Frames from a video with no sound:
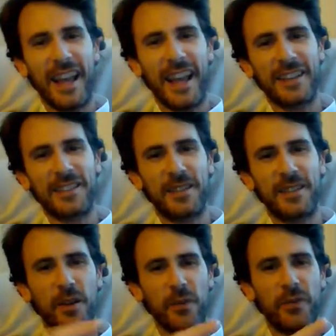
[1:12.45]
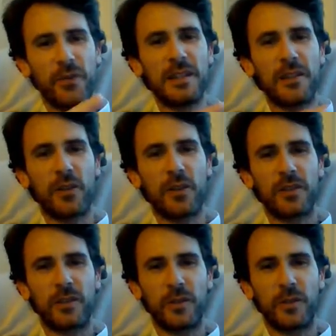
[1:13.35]
and the
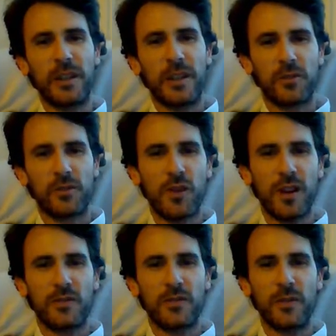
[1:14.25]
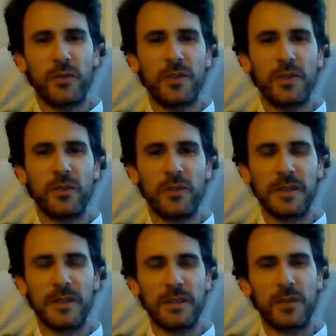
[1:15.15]
physiological structure of the
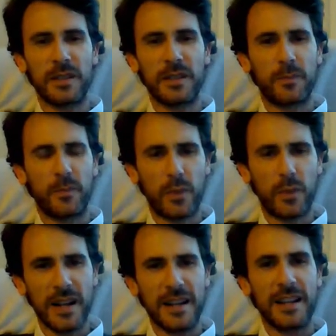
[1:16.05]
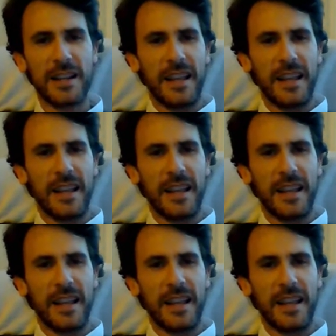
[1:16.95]
neurons in one's brain.